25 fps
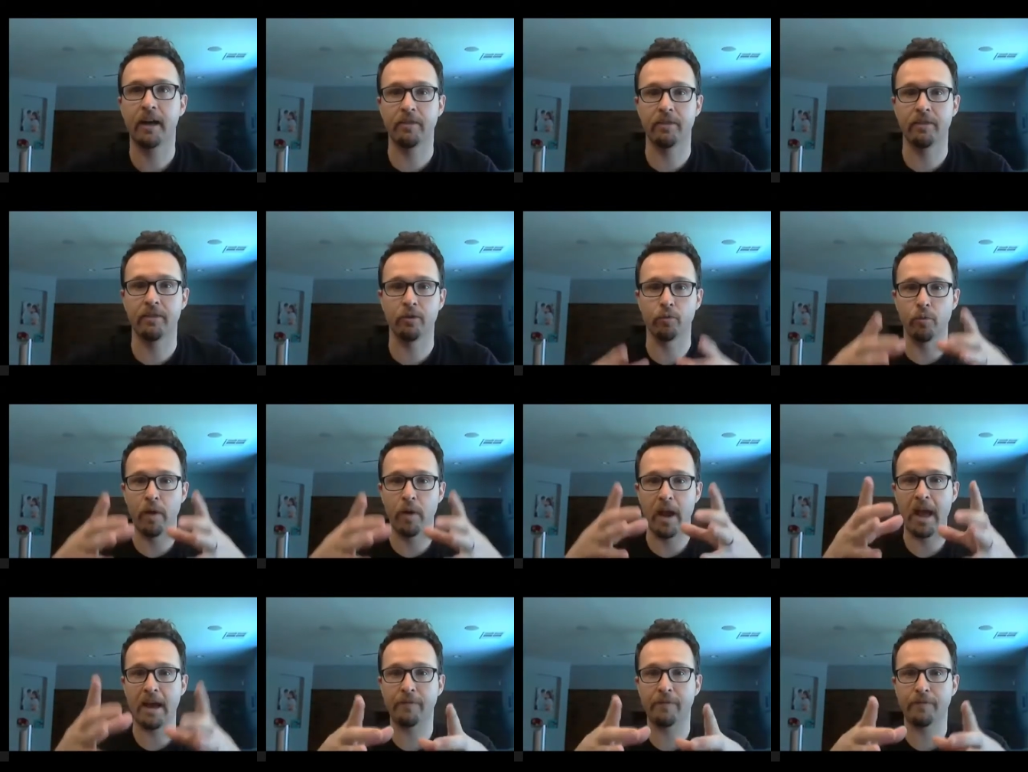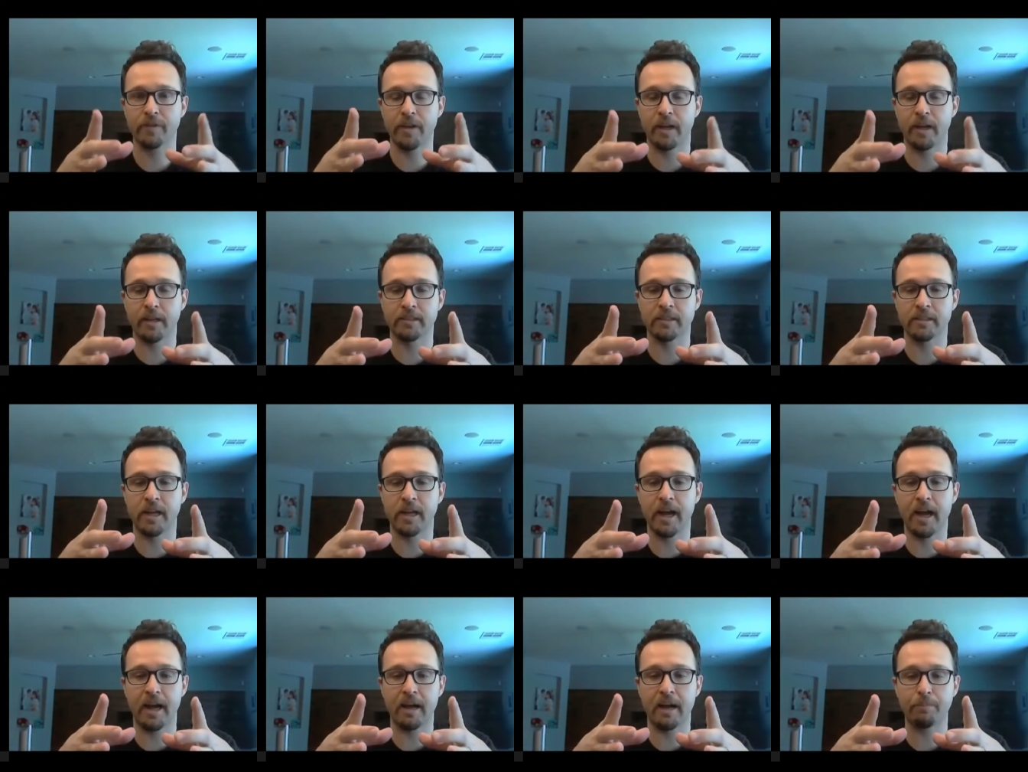The raft on
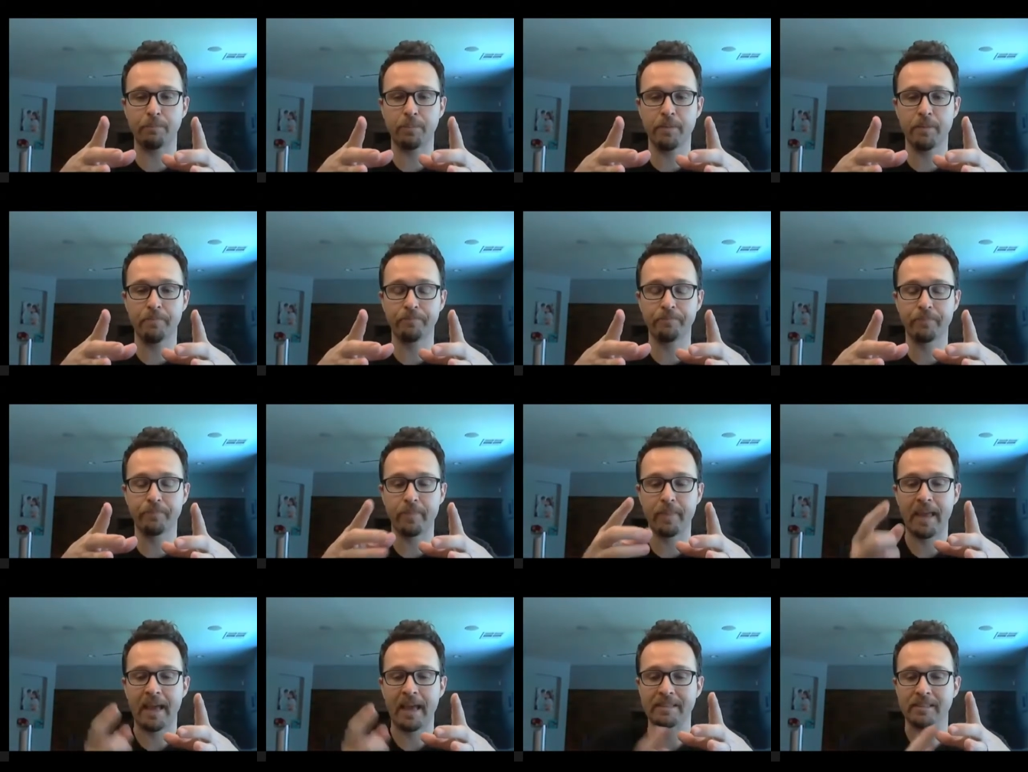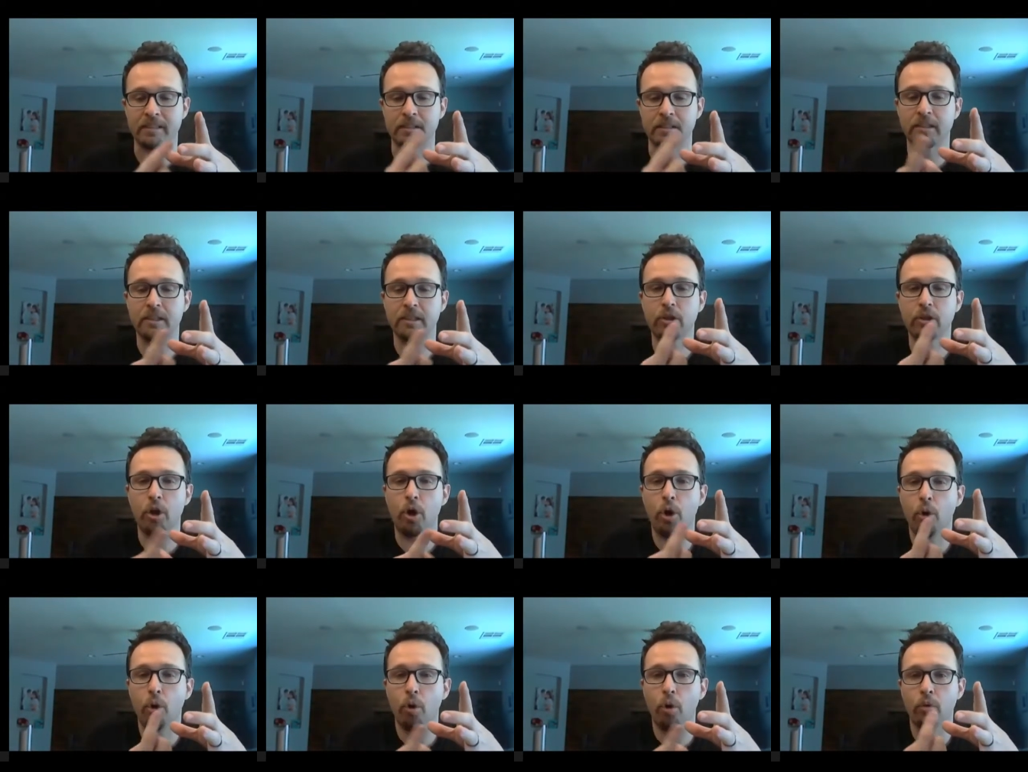top has a little
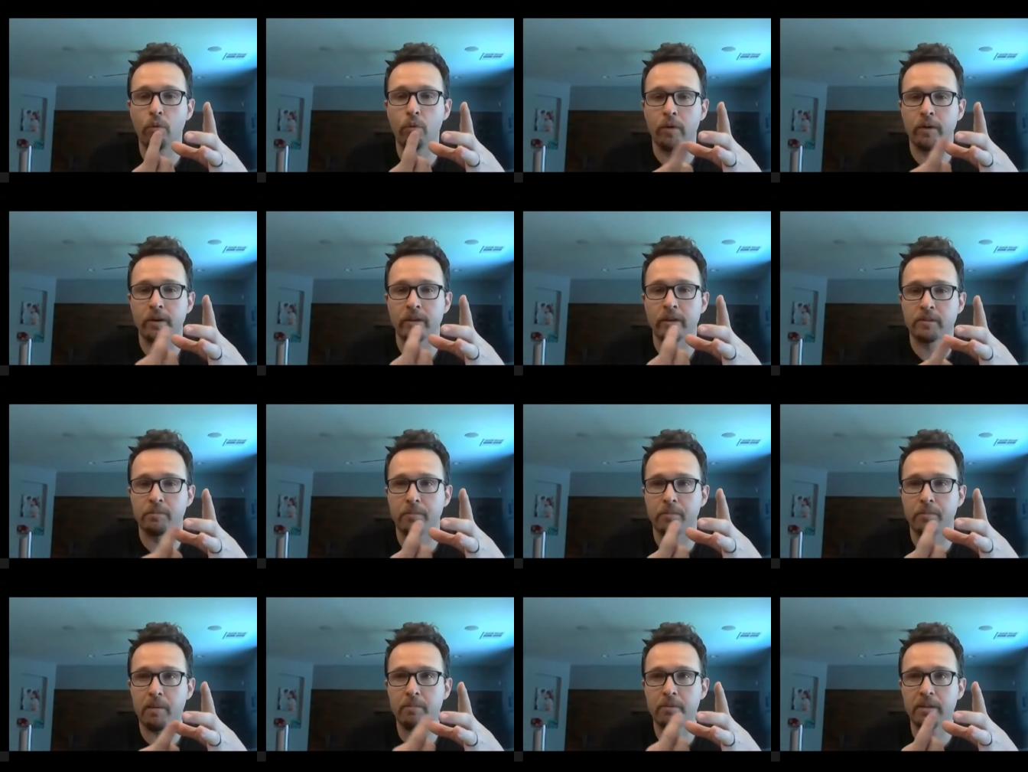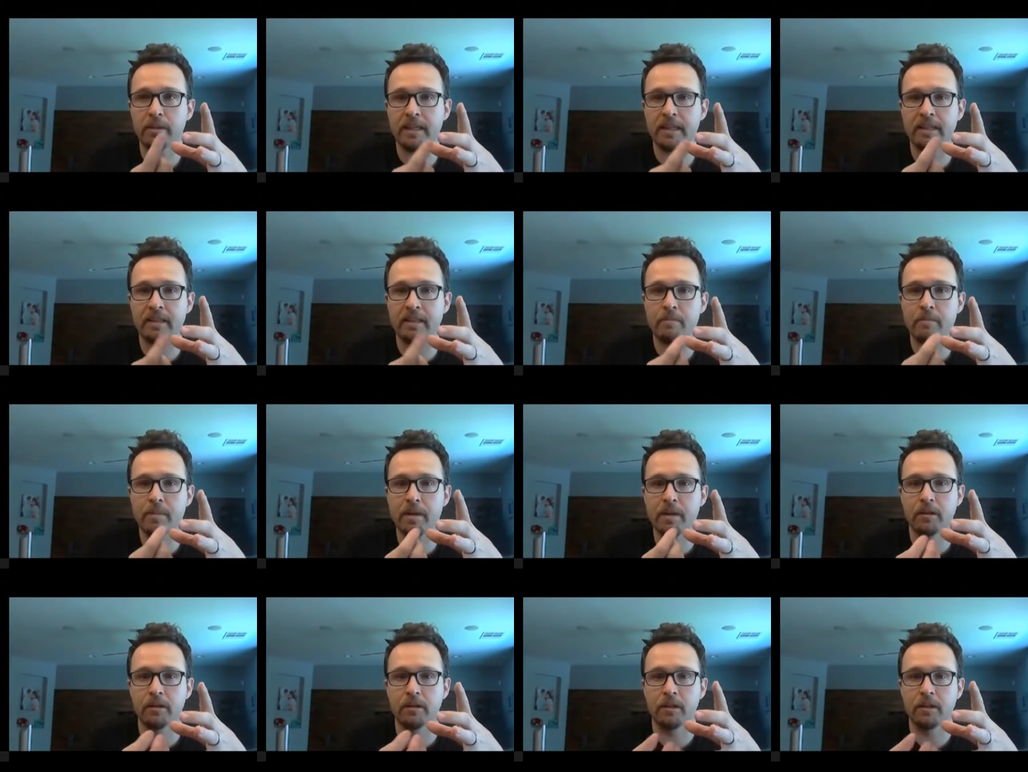hole where it's bubbling in the
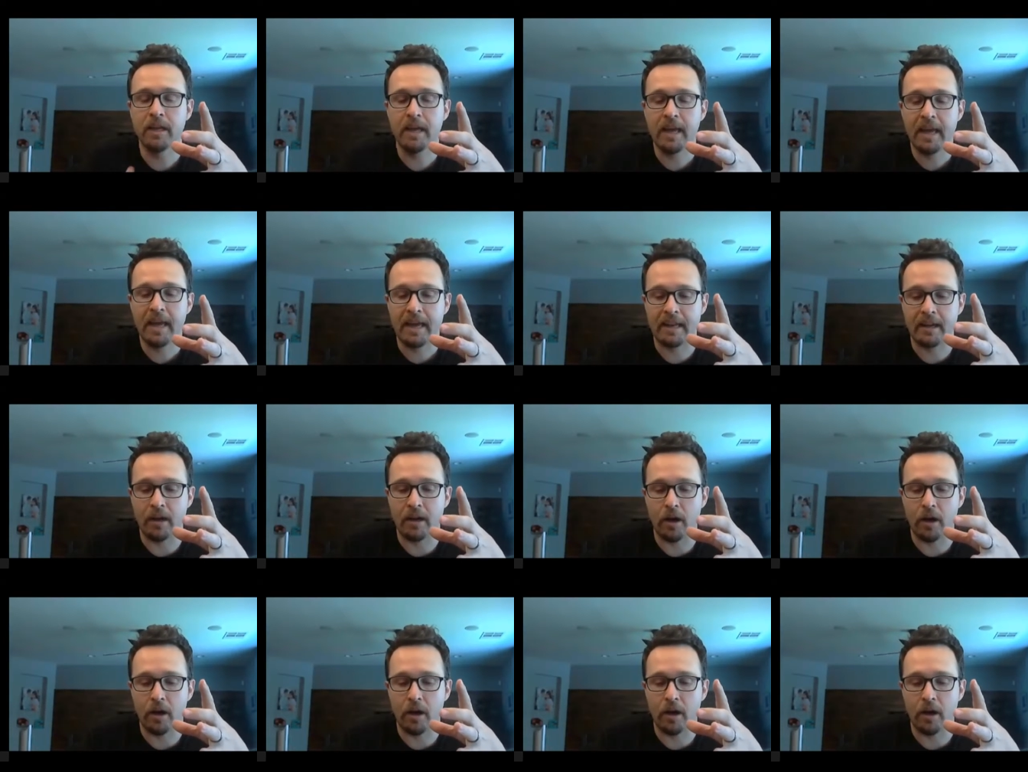middle, and